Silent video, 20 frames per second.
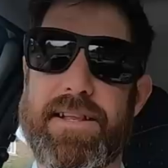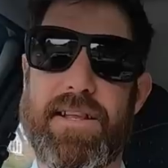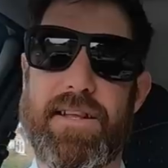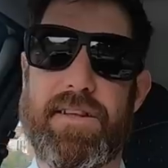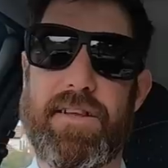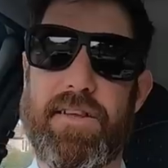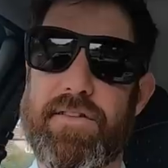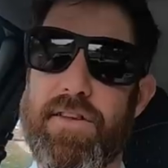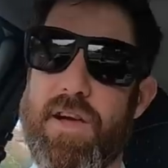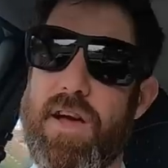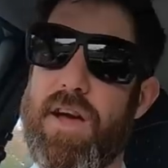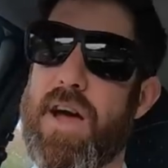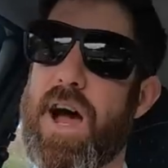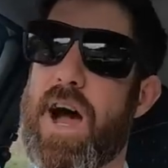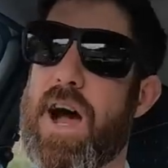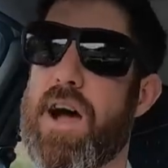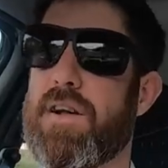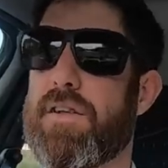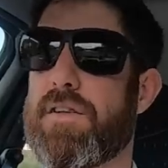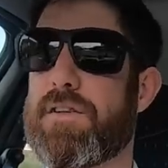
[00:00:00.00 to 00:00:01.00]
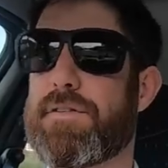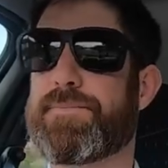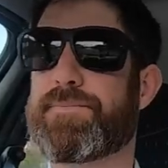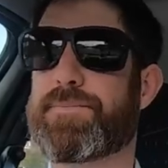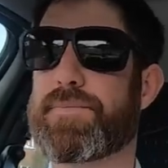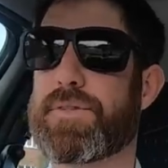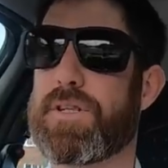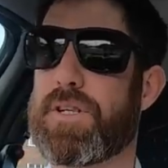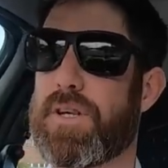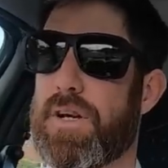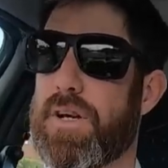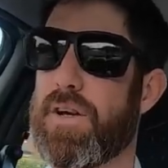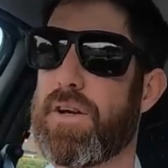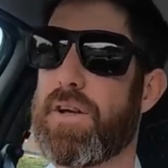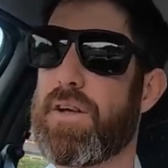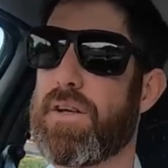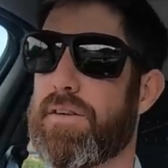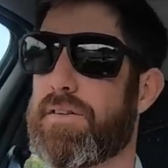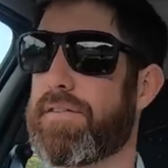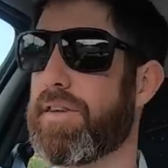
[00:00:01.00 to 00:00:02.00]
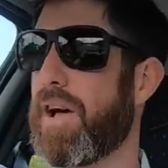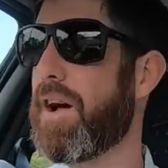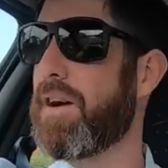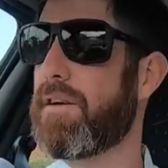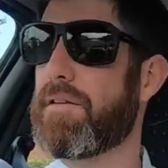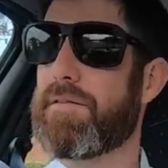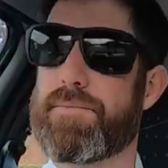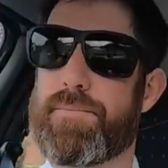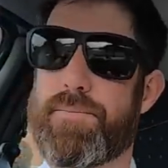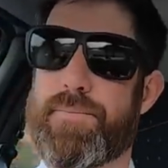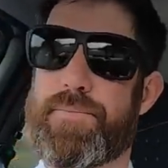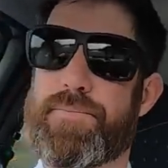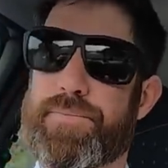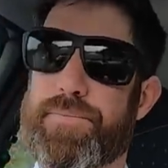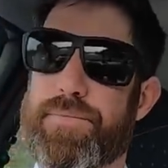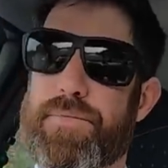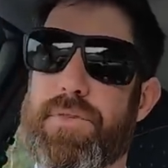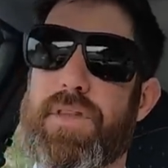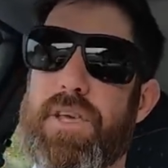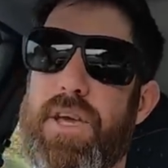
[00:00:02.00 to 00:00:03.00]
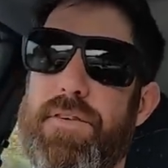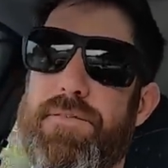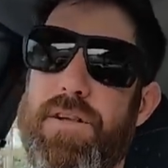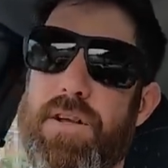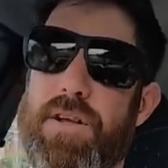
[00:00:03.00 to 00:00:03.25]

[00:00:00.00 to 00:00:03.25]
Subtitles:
the dessert aisle. So if you're